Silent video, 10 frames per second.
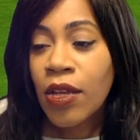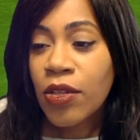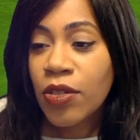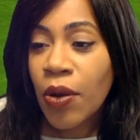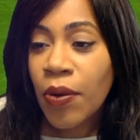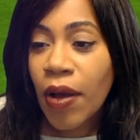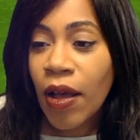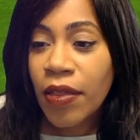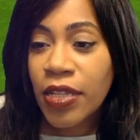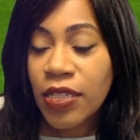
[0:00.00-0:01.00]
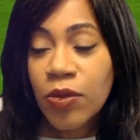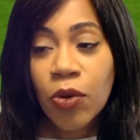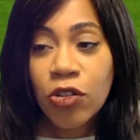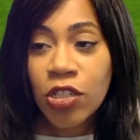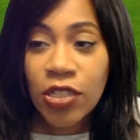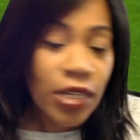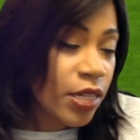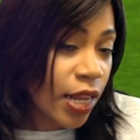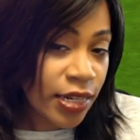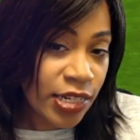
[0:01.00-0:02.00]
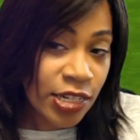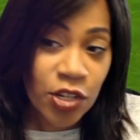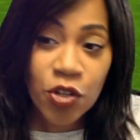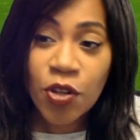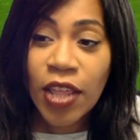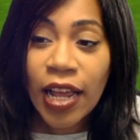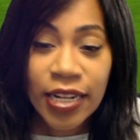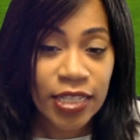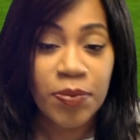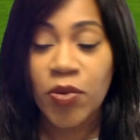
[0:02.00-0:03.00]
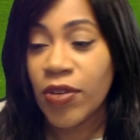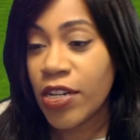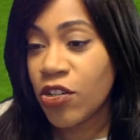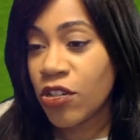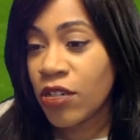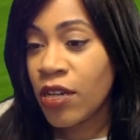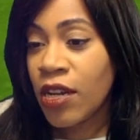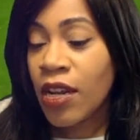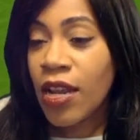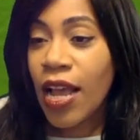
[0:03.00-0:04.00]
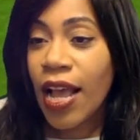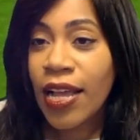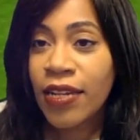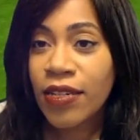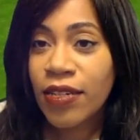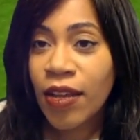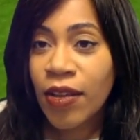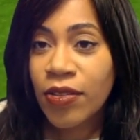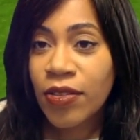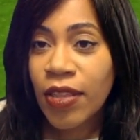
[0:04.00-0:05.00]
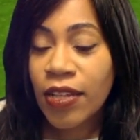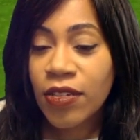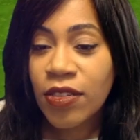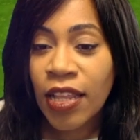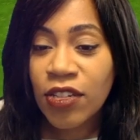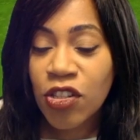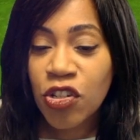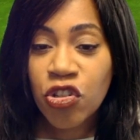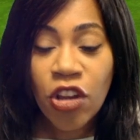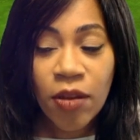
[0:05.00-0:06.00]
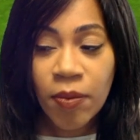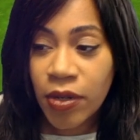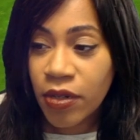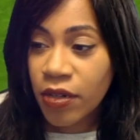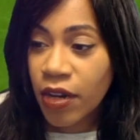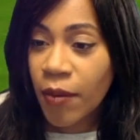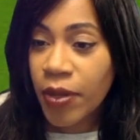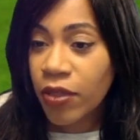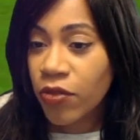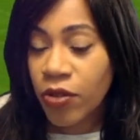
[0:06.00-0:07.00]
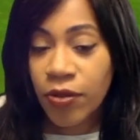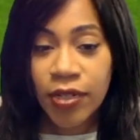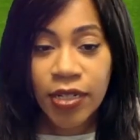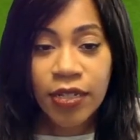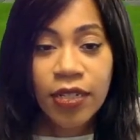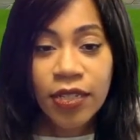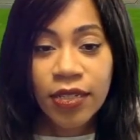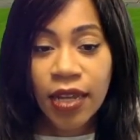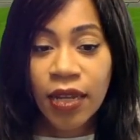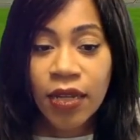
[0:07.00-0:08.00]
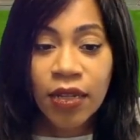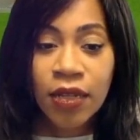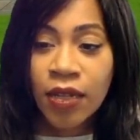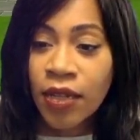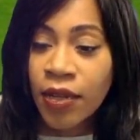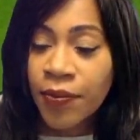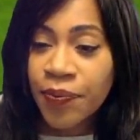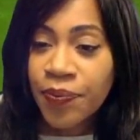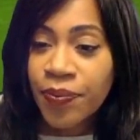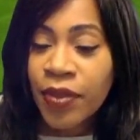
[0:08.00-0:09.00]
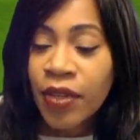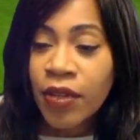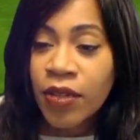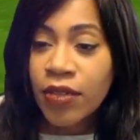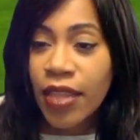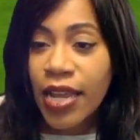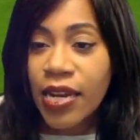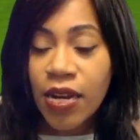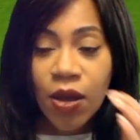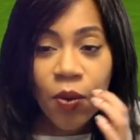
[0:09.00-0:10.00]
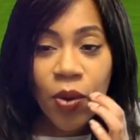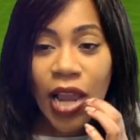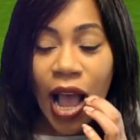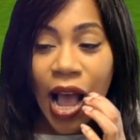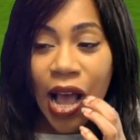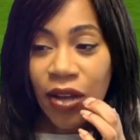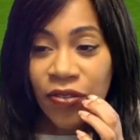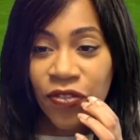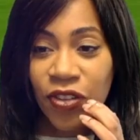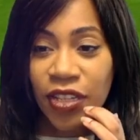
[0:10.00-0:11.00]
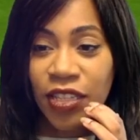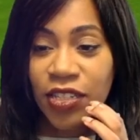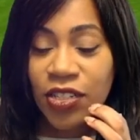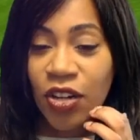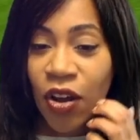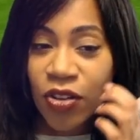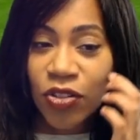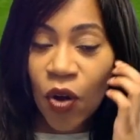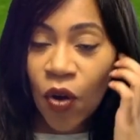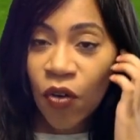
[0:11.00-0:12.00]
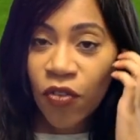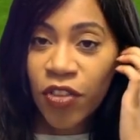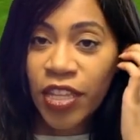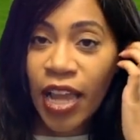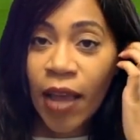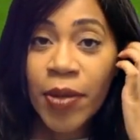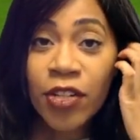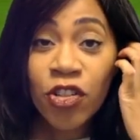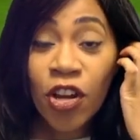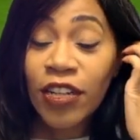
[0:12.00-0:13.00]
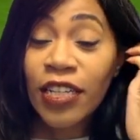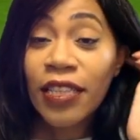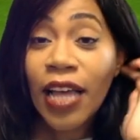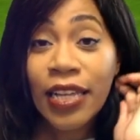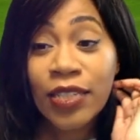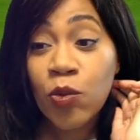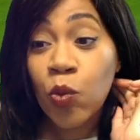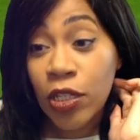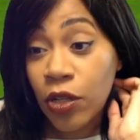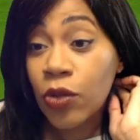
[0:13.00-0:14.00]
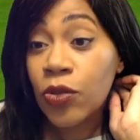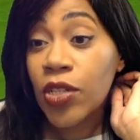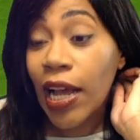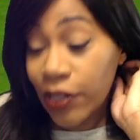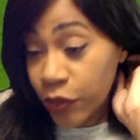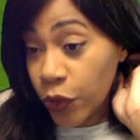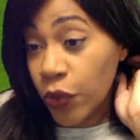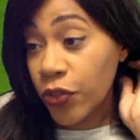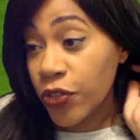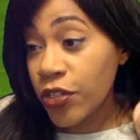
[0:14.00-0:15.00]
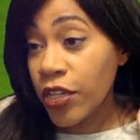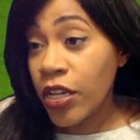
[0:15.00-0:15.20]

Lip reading: So this swatch is dedicated to that inspiration, and so that's the German coming through into the set. So then we have the start of the epic journey that is windows and doors.